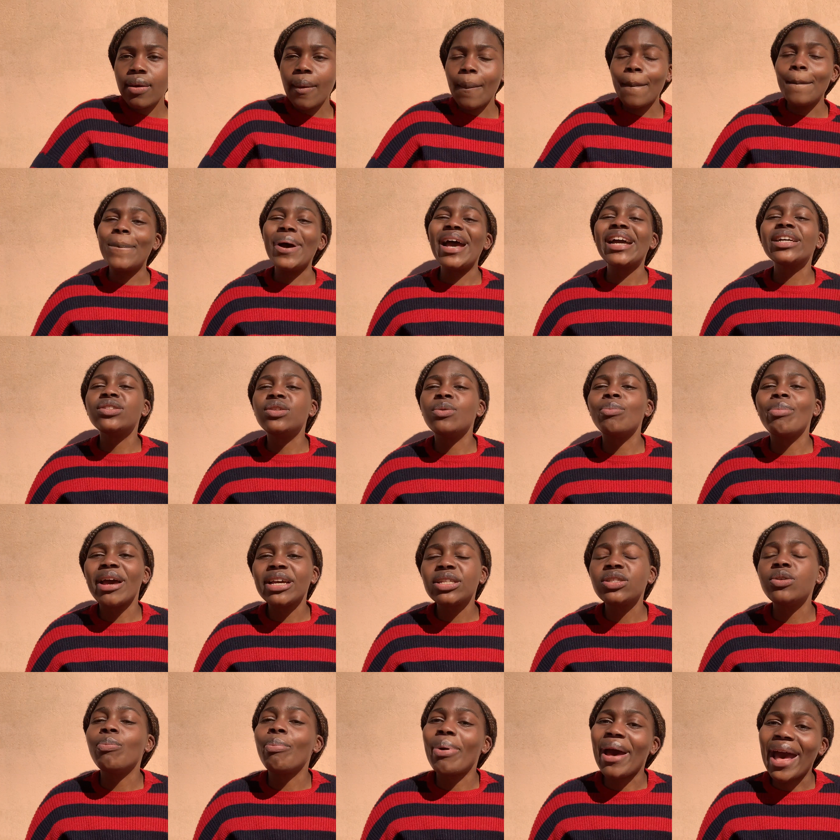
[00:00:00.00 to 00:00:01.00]
back to back
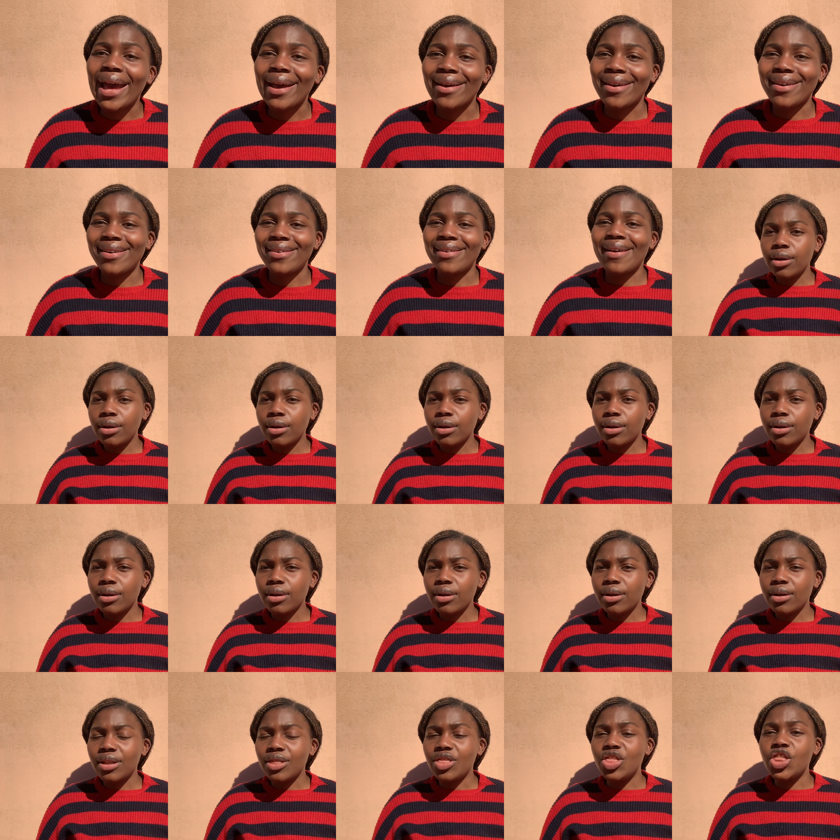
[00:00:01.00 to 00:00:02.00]
to back.
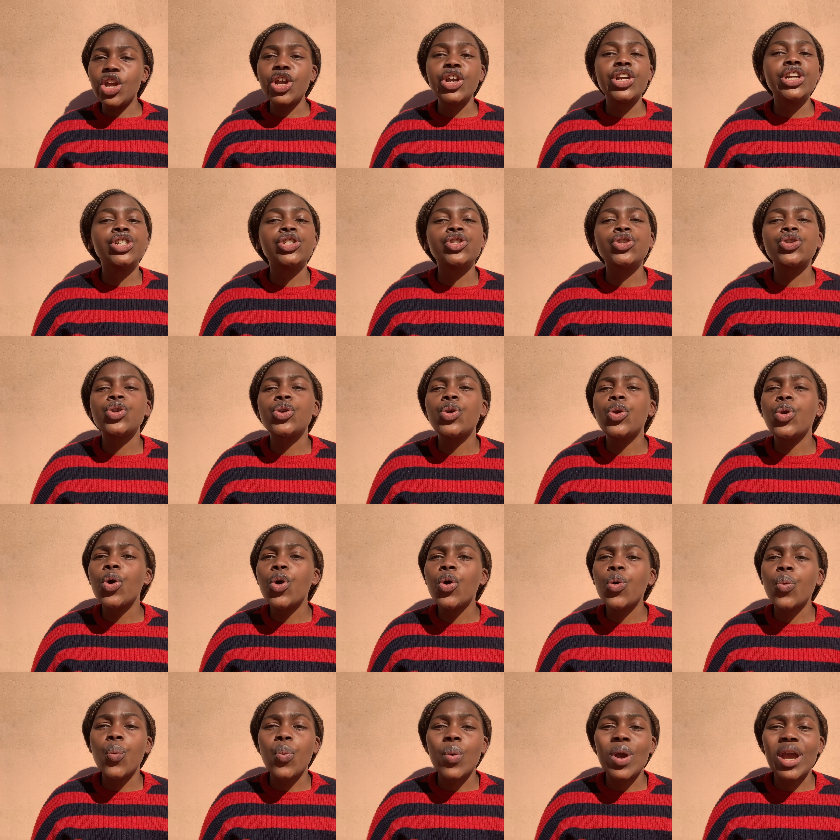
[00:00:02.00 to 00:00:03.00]
There is no
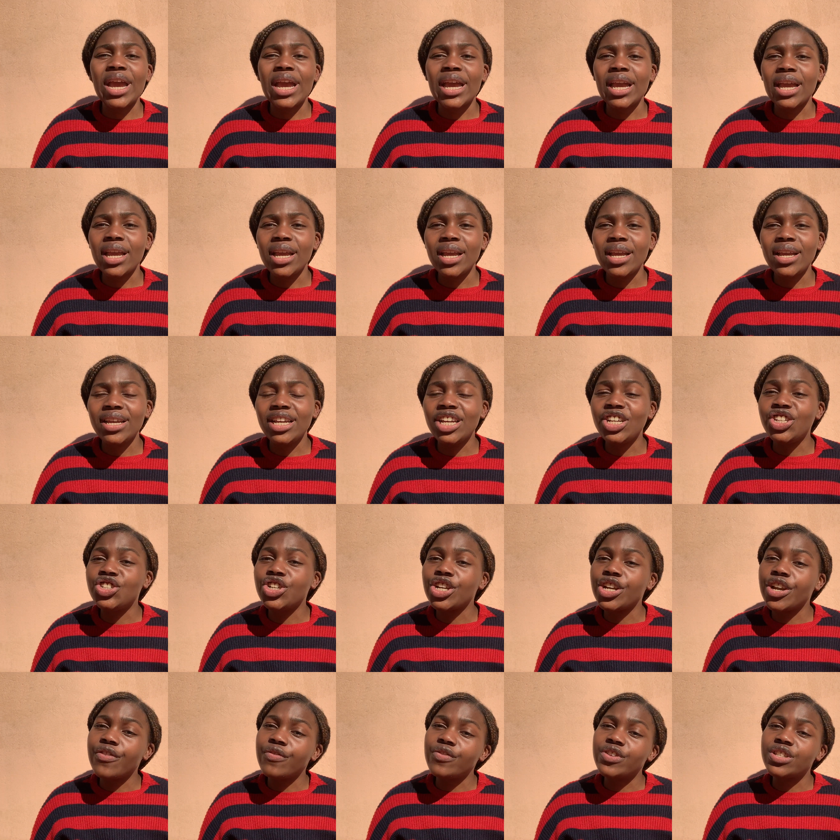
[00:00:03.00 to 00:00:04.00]
way each
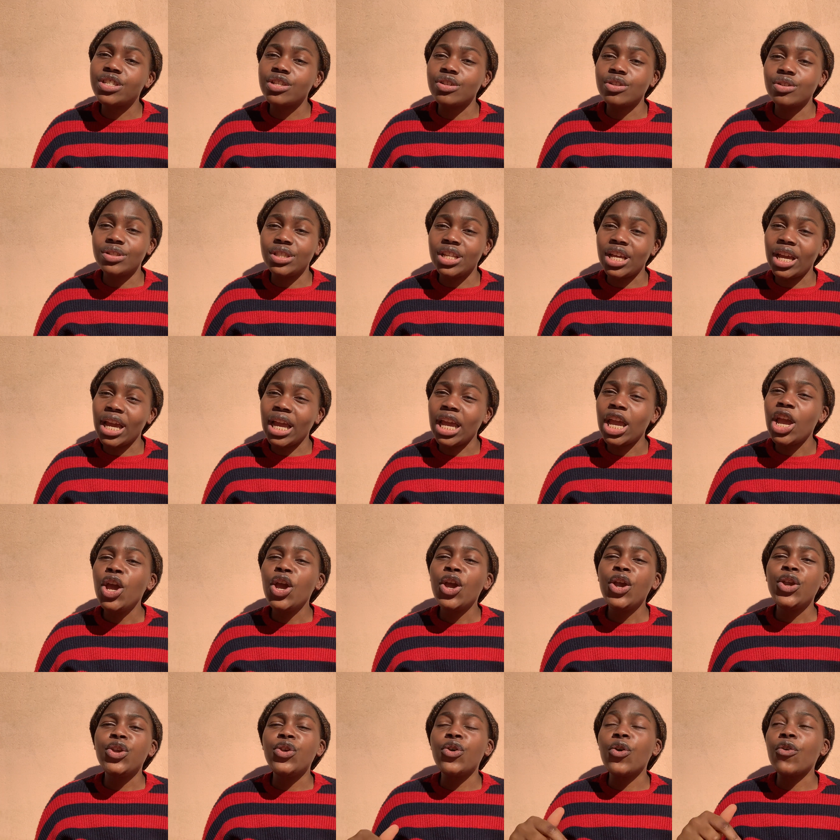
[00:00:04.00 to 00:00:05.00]
and every single day
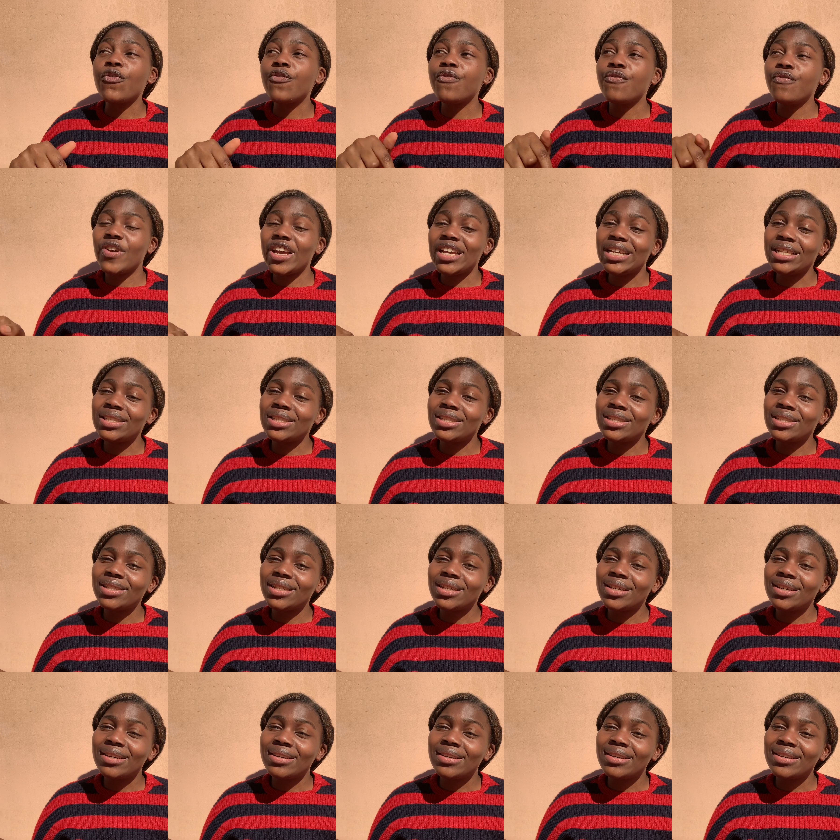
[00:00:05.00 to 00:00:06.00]
your face
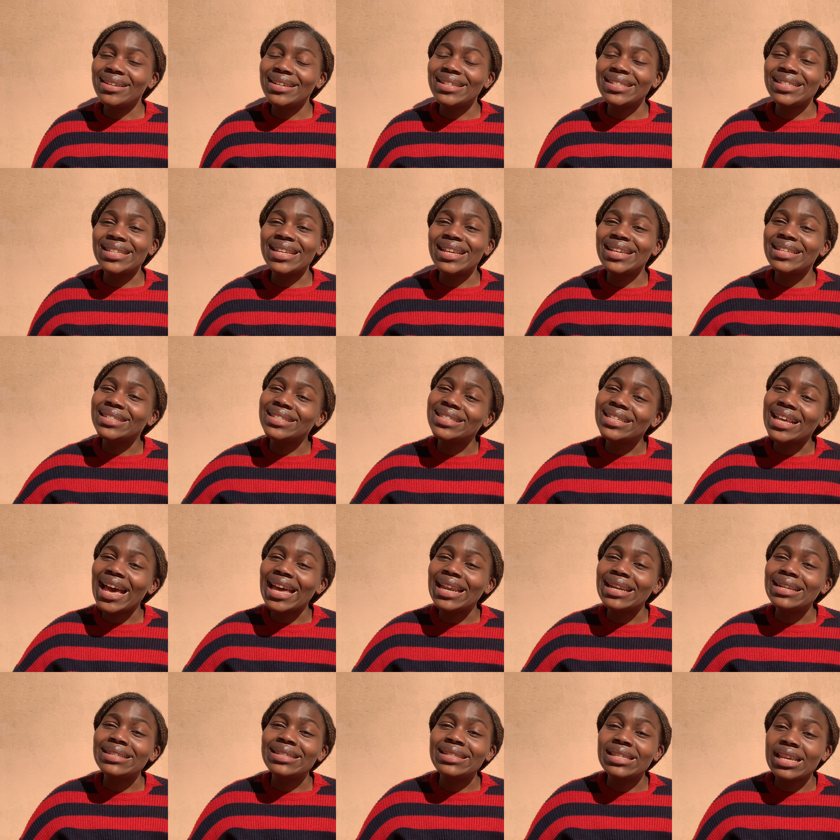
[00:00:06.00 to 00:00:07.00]
is
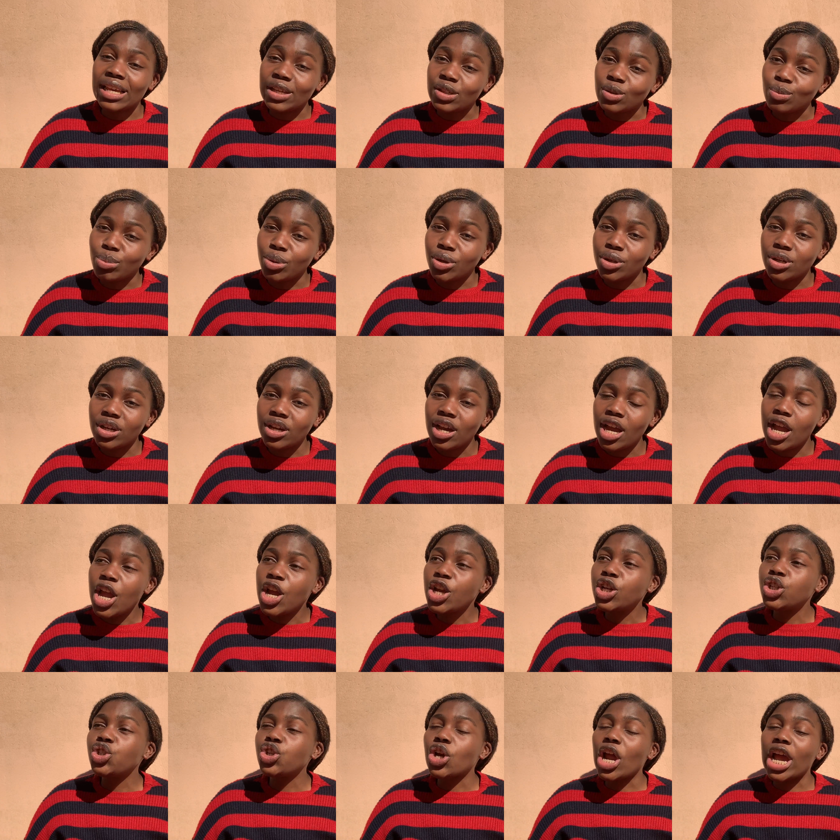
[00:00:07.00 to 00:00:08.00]
inside a textbook
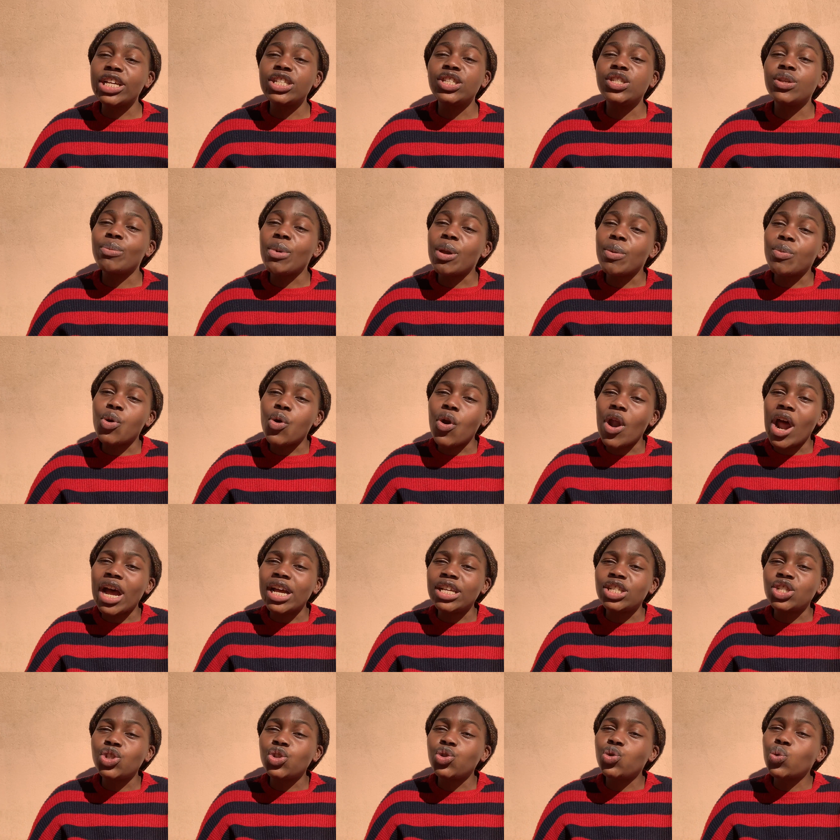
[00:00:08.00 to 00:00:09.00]
trying to
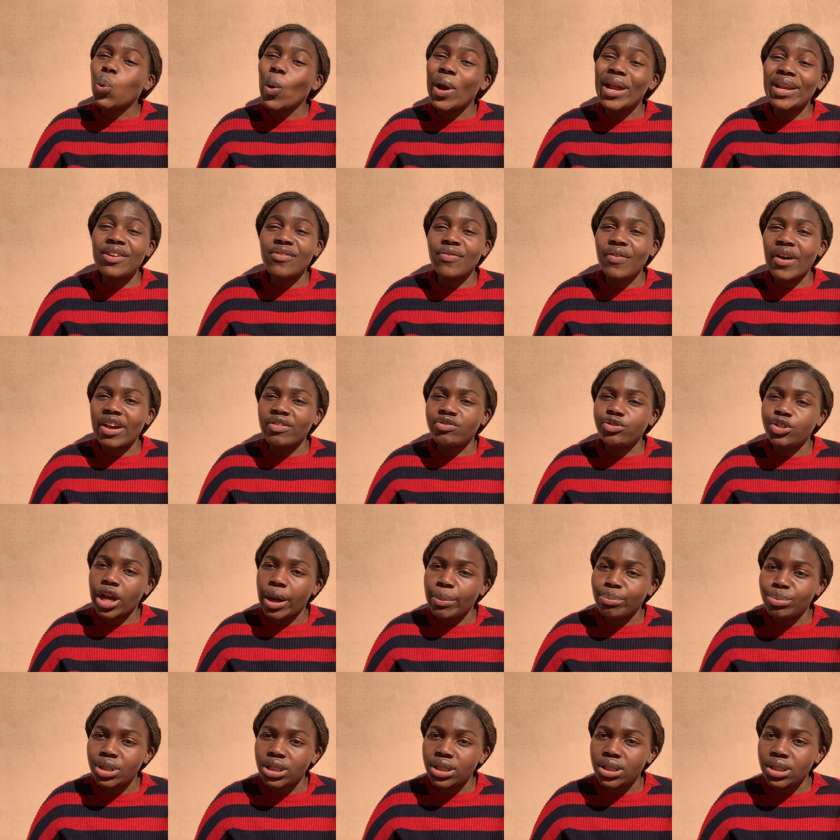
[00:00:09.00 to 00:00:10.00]
memorize 25
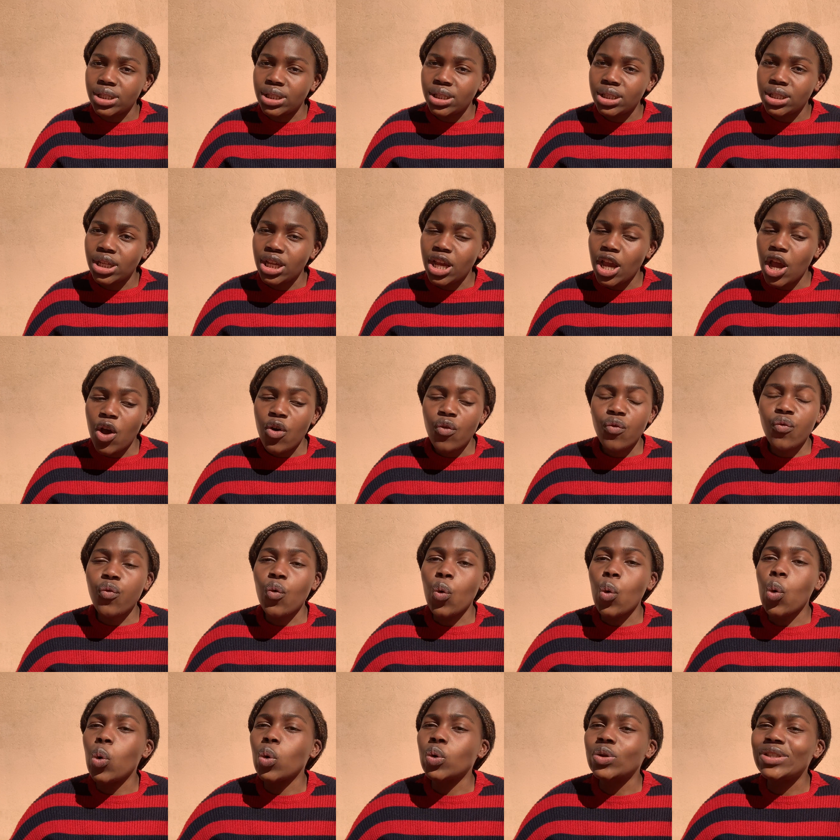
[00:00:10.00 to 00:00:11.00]
chapters
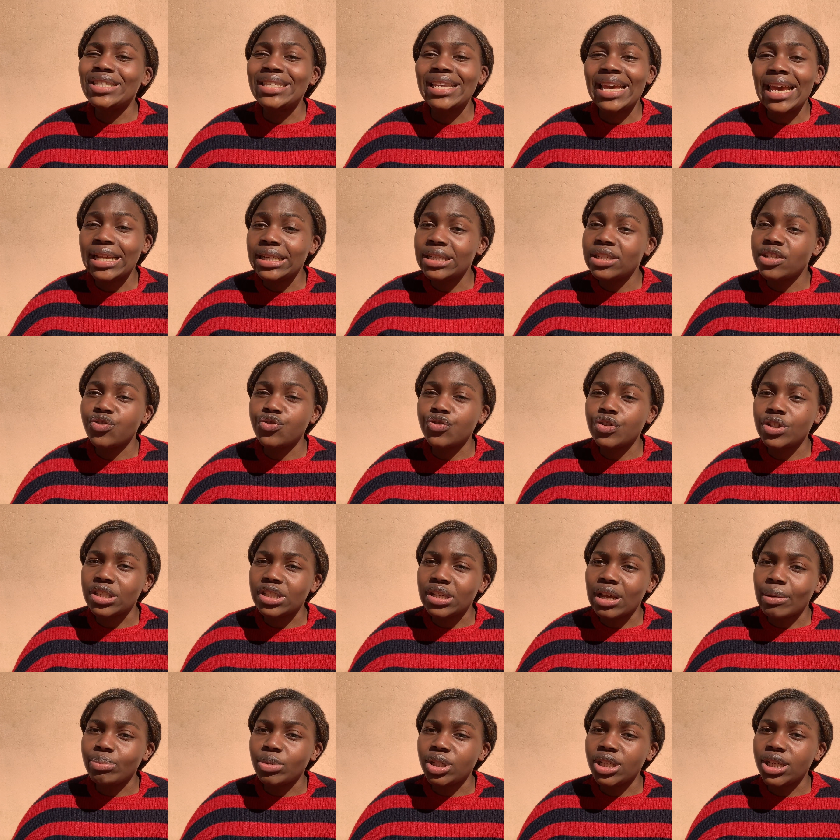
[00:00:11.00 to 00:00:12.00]
for 10 different
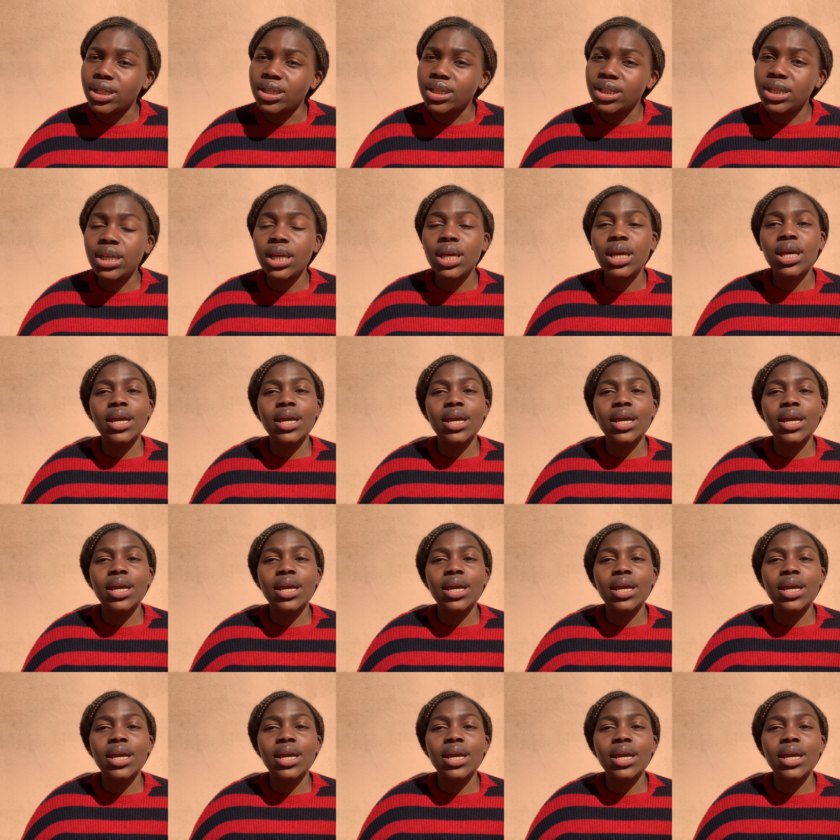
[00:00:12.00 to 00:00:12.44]
subjects.